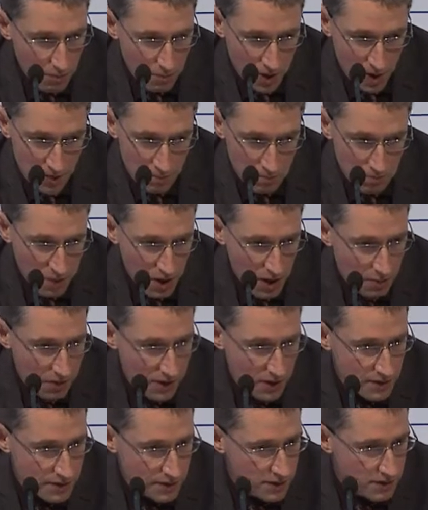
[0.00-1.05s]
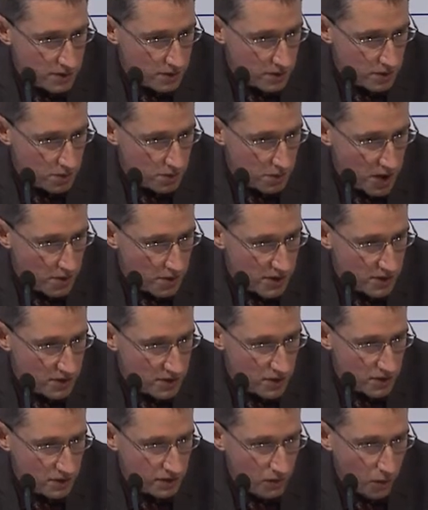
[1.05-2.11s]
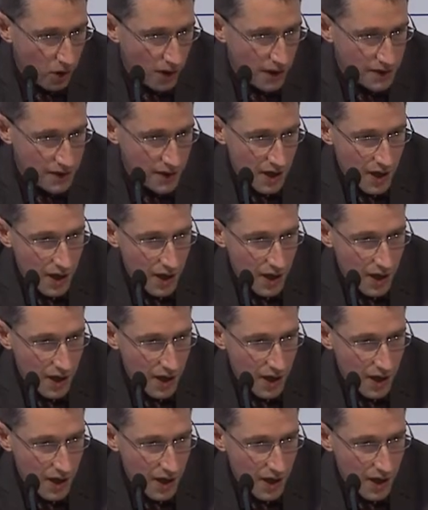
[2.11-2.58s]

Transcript: Maybe it's good for white.